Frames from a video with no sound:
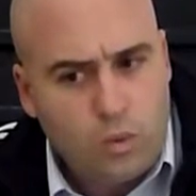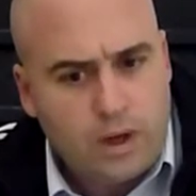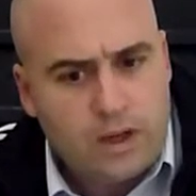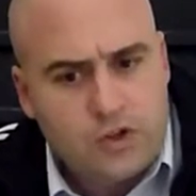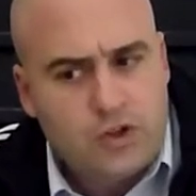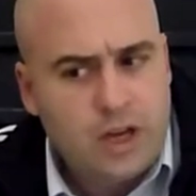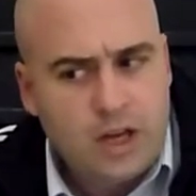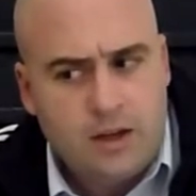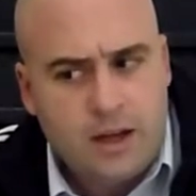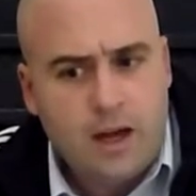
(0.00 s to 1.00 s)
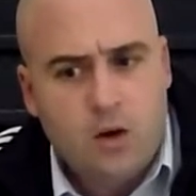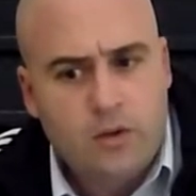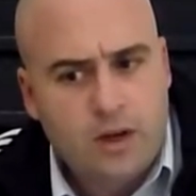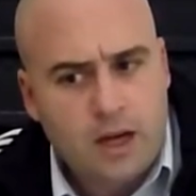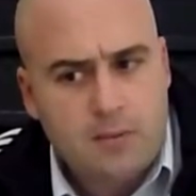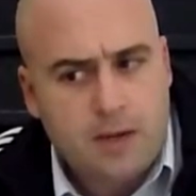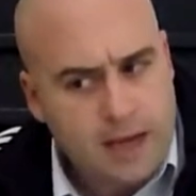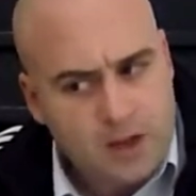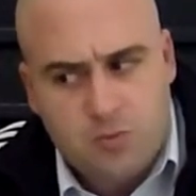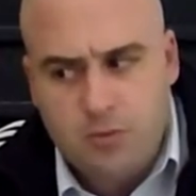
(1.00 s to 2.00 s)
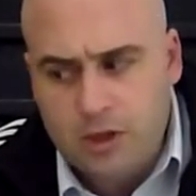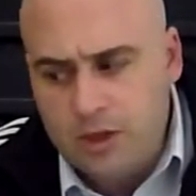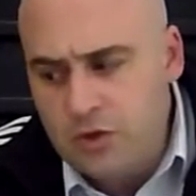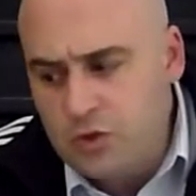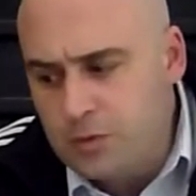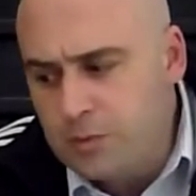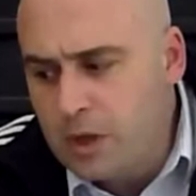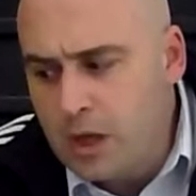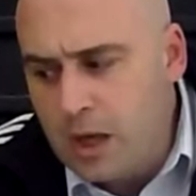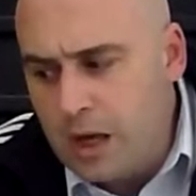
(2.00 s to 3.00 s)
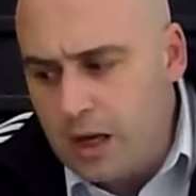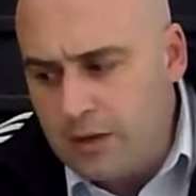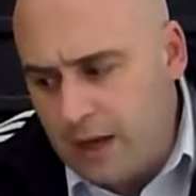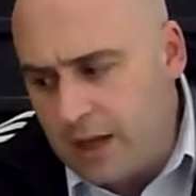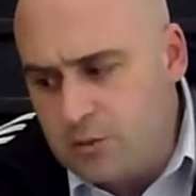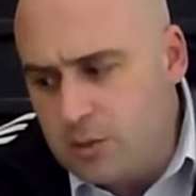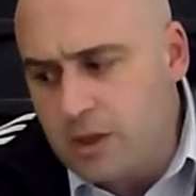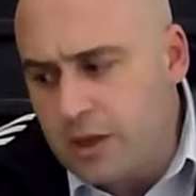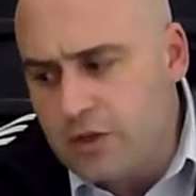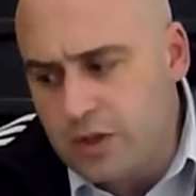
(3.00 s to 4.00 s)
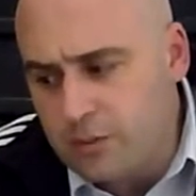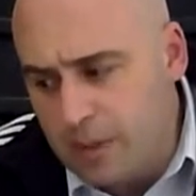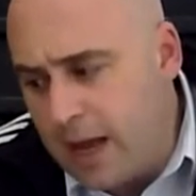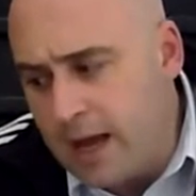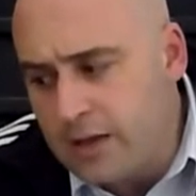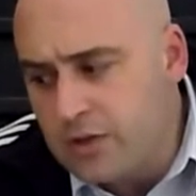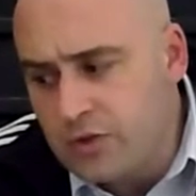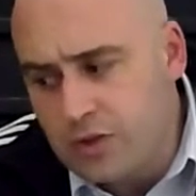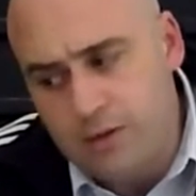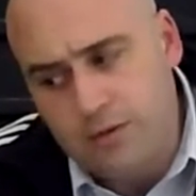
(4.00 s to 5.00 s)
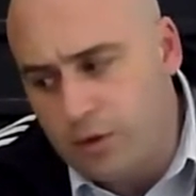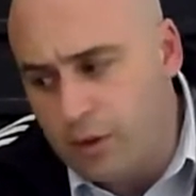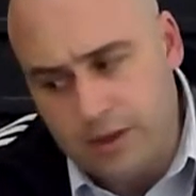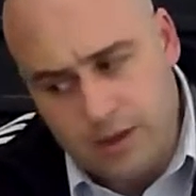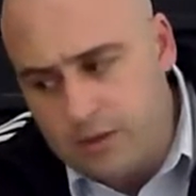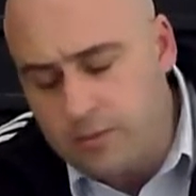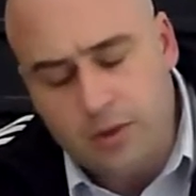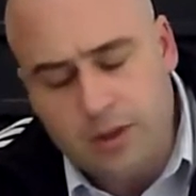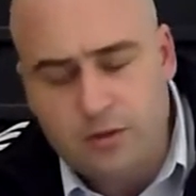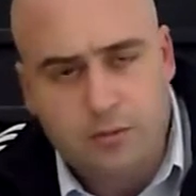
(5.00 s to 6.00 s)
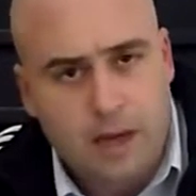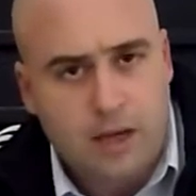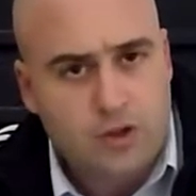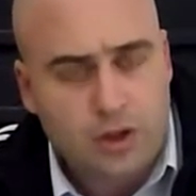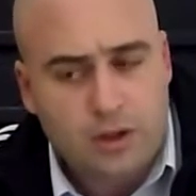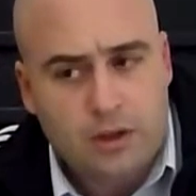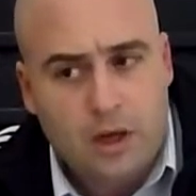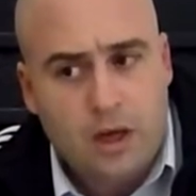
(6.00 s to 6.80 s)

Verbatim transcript: when I say now that I'm an ex-Buddhist, that's because in the past, even though I didn't believe in magic,